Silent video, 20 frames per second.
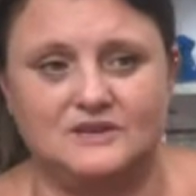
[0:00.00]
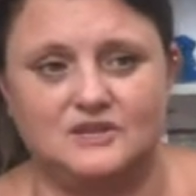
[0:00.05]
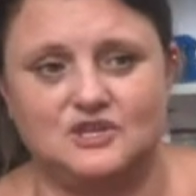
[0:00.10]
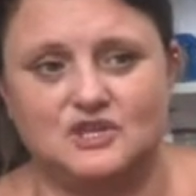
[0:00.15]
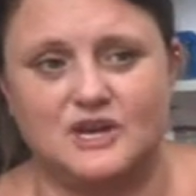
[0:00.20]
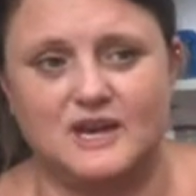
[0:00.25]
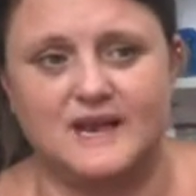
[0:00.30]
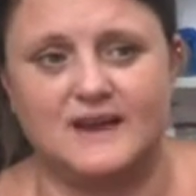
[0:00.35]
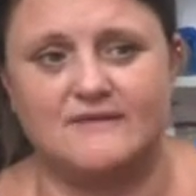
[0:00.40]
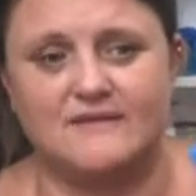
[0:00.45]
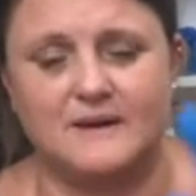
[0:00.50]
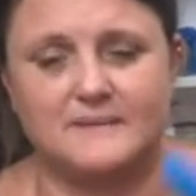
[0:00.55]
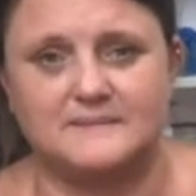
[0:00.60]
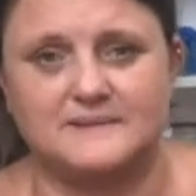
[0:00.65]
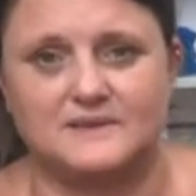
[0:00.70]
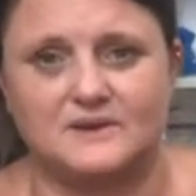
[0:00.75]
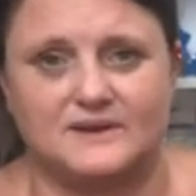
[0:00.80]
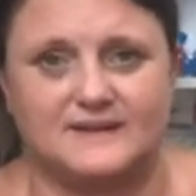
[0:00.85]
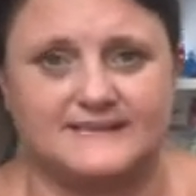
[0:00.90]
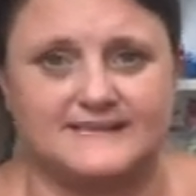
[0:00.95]
chair
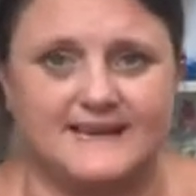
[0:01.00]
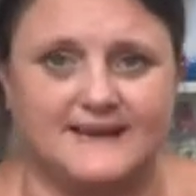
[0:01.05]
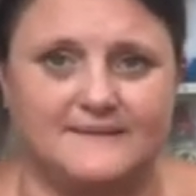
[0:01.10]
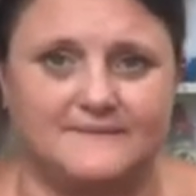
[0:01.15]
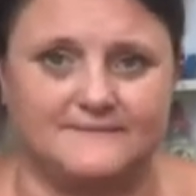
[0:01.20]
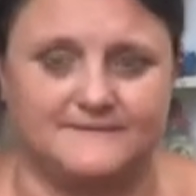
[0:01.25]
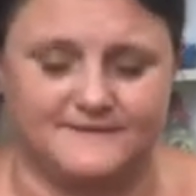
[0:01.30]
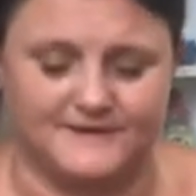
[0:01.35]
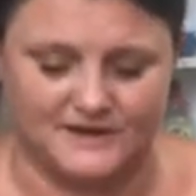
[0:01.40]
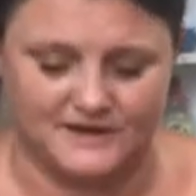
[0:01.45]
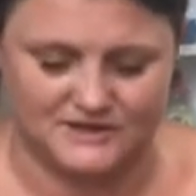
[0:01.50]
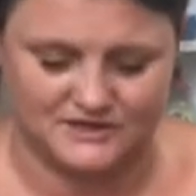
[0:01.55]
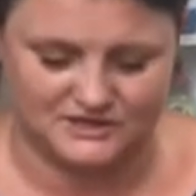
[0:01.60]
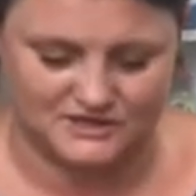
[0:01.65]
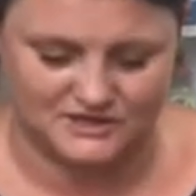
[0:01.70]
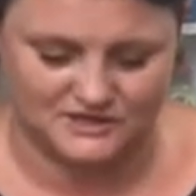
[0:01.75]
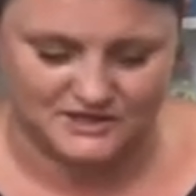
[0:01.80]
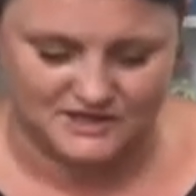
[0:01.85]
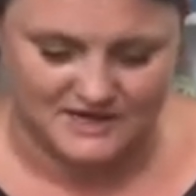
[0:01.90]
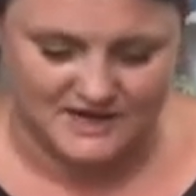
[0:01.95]
upside down
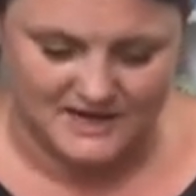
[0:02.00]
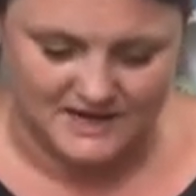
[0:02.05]
first